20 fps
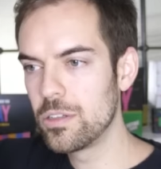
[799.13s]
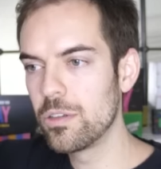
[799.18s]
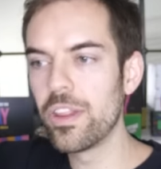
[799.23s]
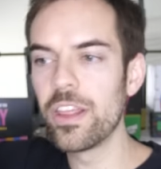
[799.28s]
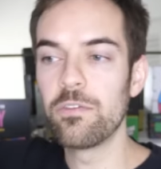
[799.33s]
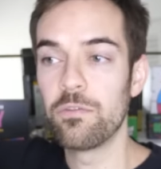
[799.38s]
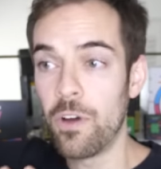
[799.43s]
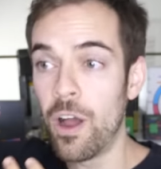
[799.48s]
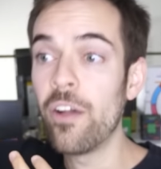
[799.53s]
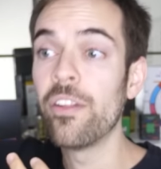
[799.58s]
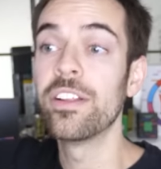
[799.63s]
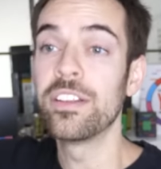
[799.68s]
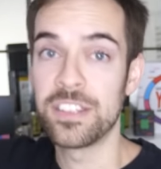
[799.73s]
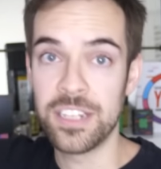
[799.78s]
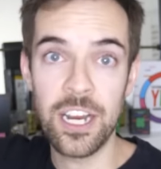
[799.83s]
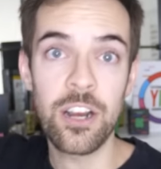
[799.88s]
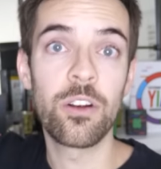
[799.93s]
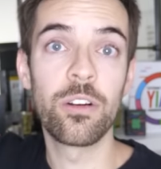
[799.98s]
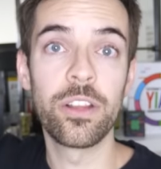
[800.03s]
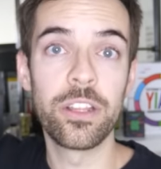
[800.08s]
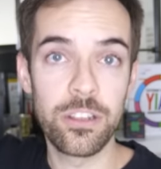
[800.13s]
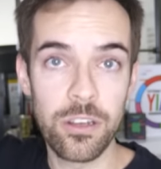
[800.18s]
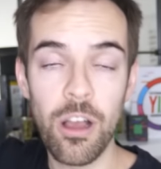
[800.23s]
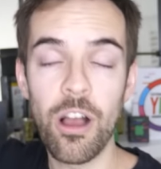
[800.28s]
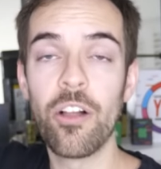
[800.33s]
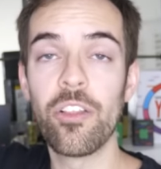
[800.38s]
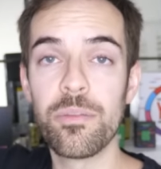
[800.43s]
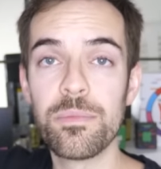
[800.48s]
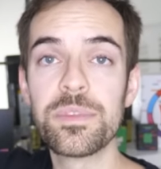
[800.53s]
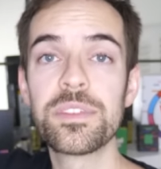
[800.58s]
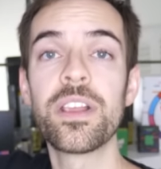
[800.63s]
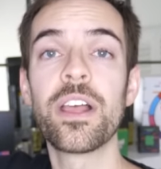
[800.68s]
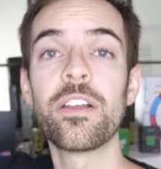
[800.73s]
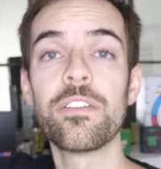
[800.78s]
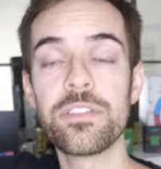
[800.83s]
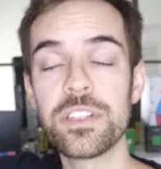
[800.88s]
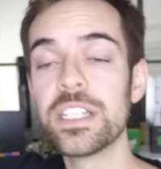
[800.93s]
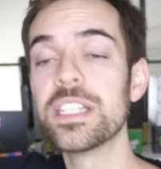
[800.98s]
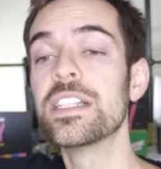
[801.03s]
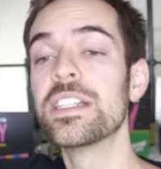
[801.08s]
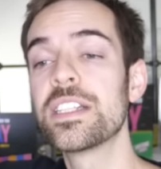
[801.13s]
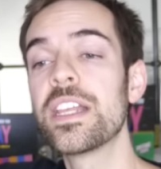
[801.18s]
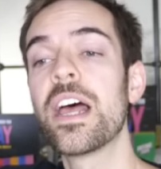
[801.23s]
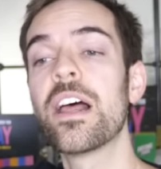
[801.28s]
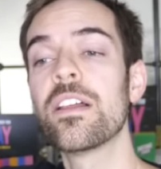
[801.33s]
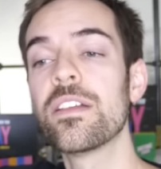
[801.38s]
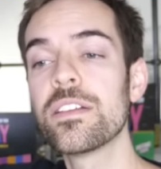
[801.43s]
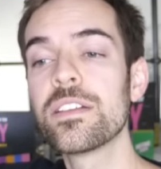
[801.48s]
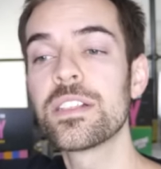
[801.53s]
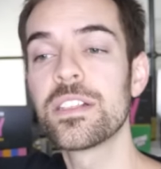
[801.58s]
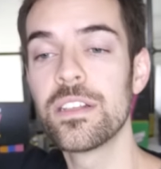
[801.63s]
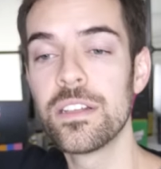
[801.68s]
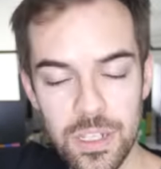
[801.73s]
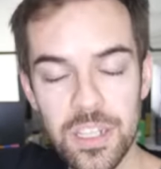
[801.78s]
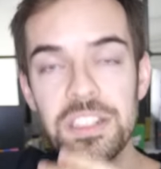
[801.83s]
Do they voluntarily call themselves incels?